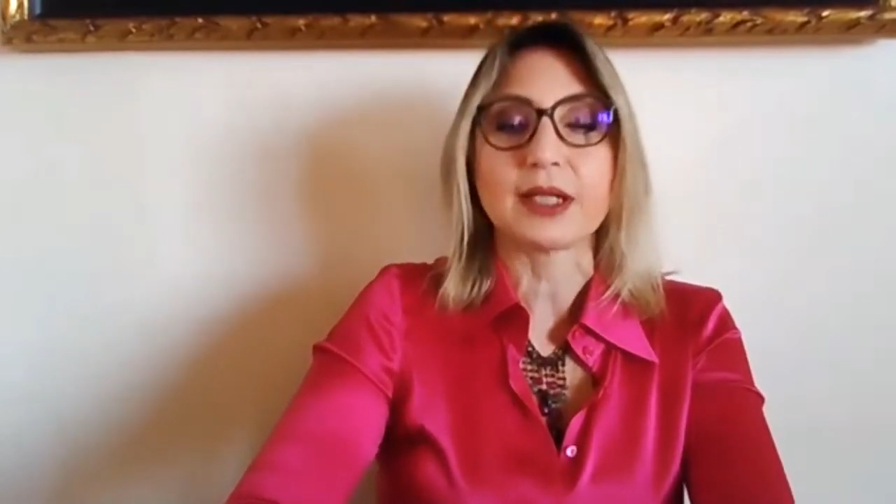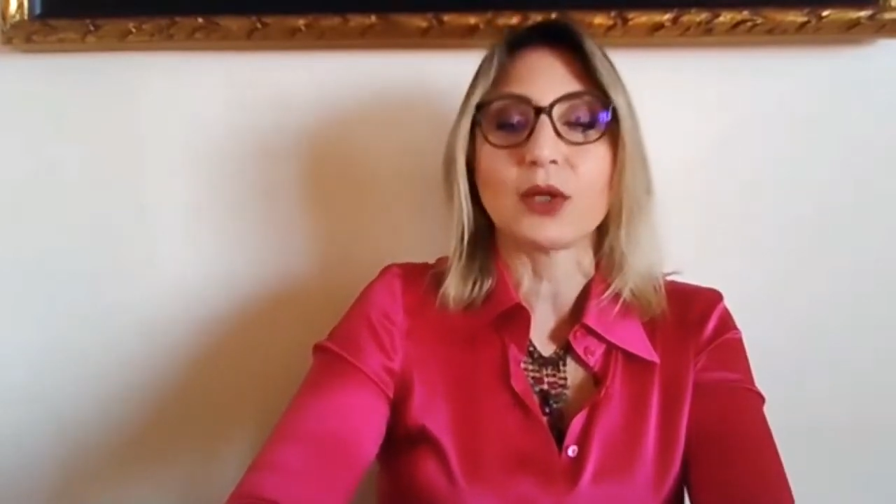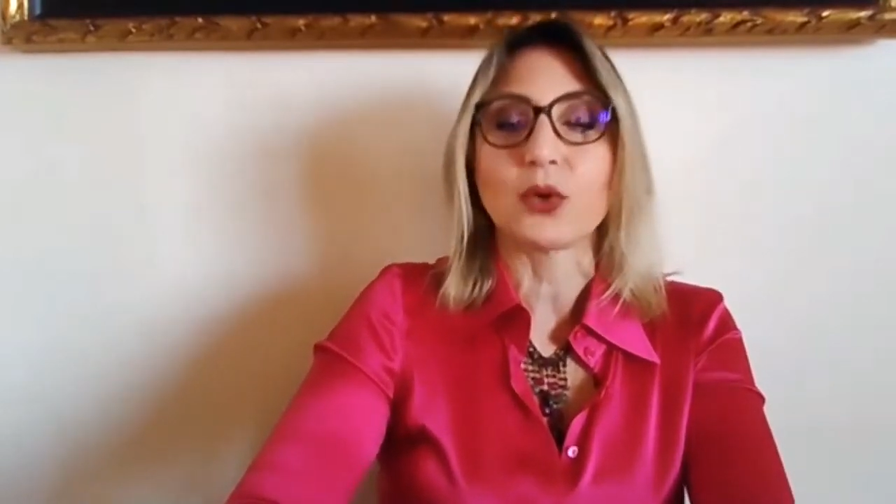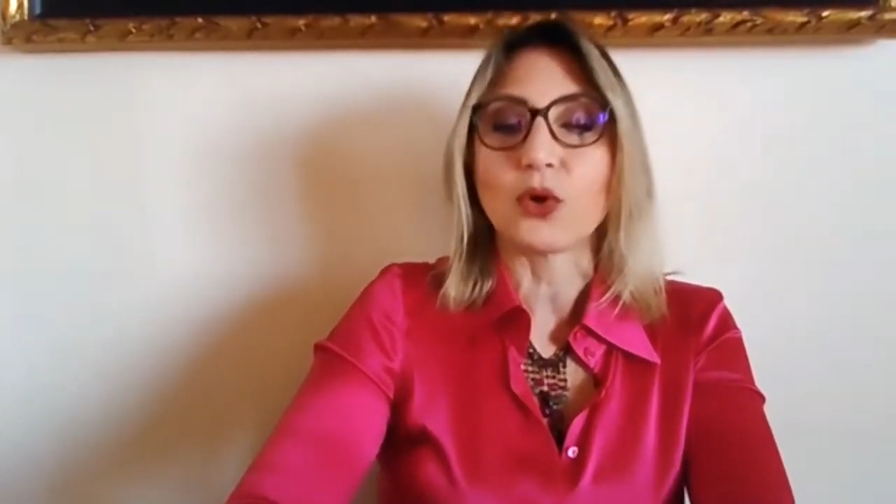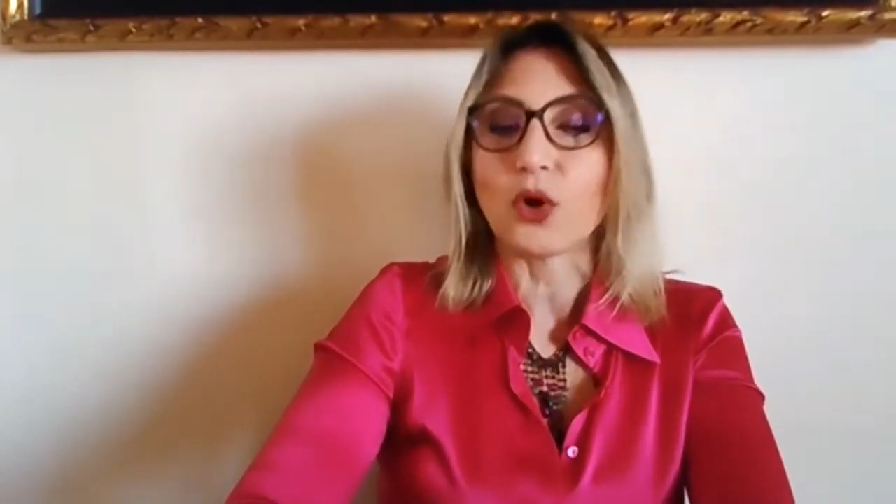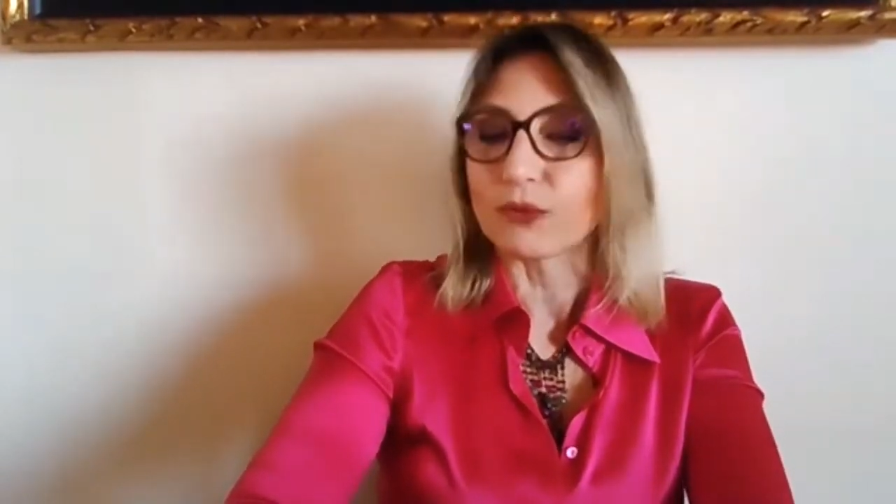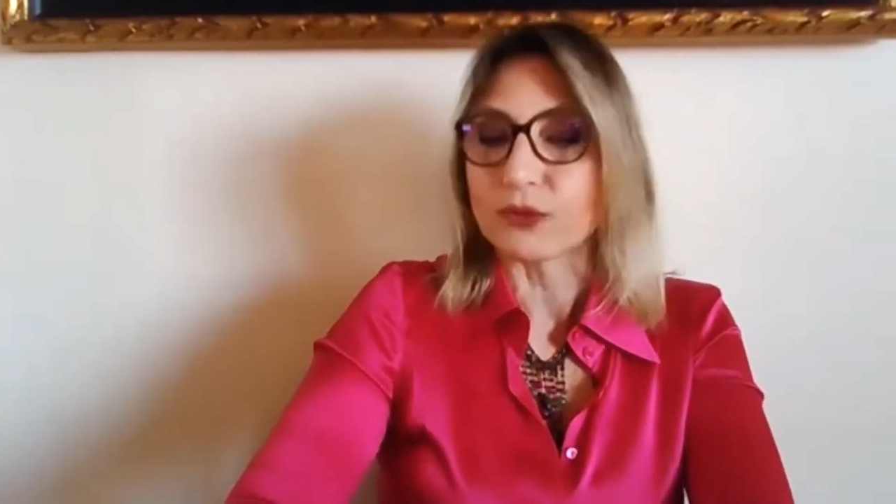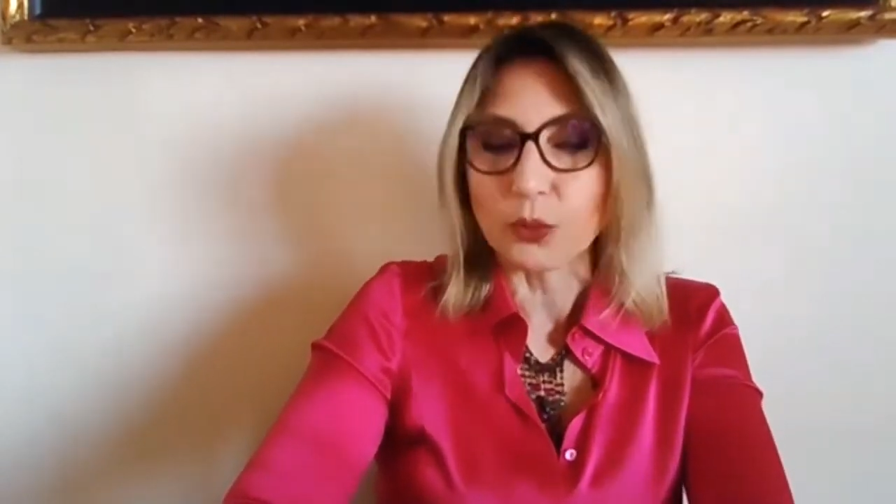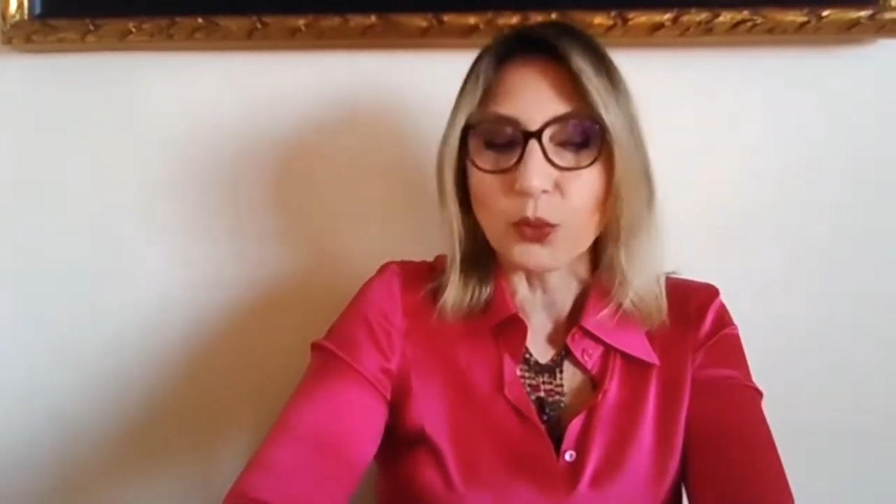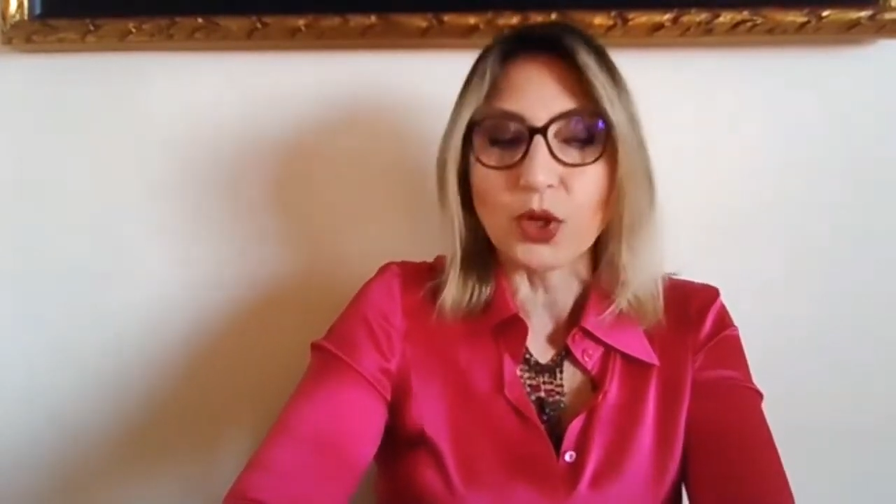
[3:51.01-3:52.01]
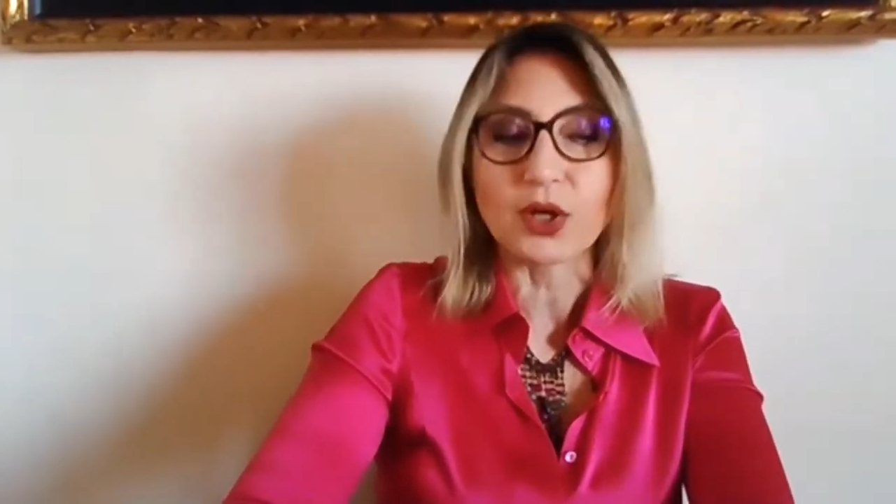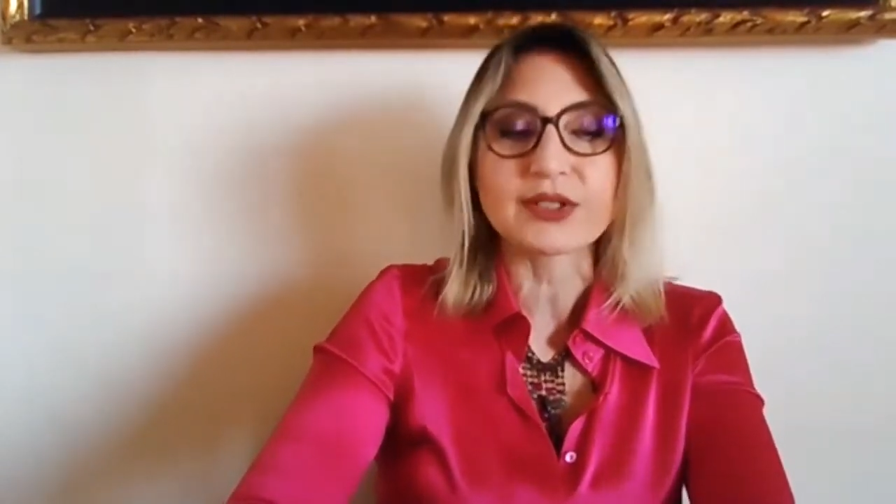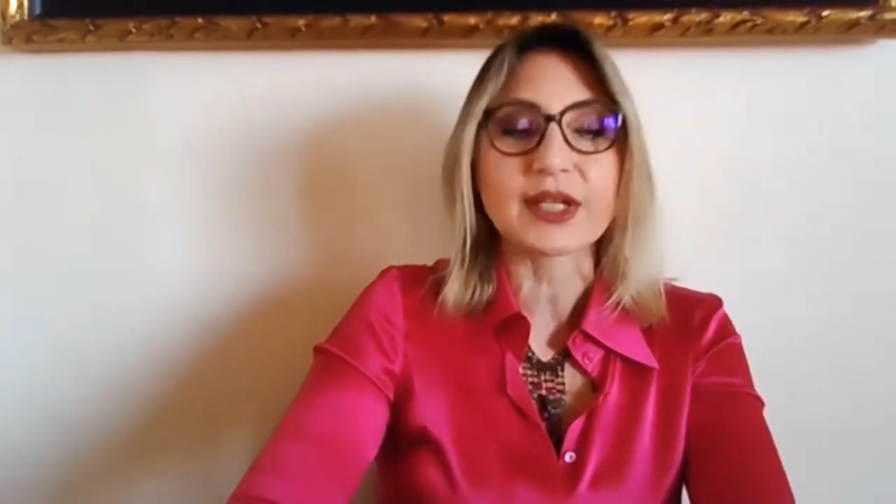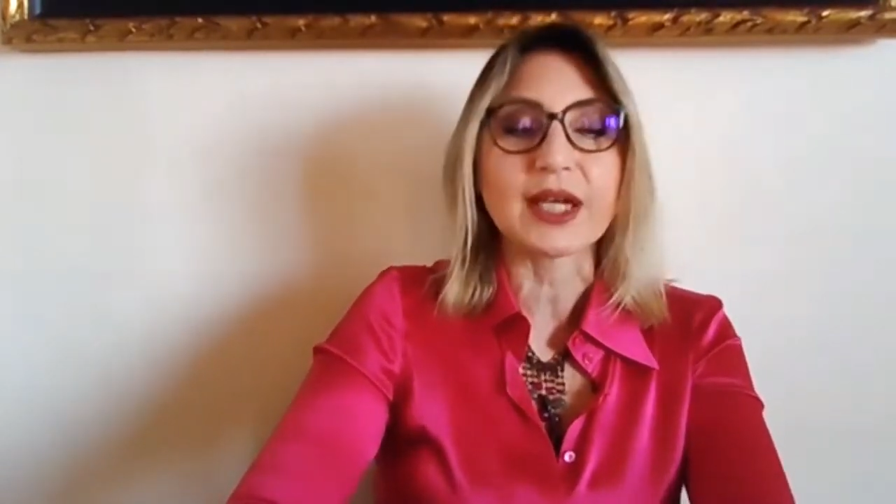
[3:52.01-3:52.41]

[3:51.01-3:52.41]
of the world.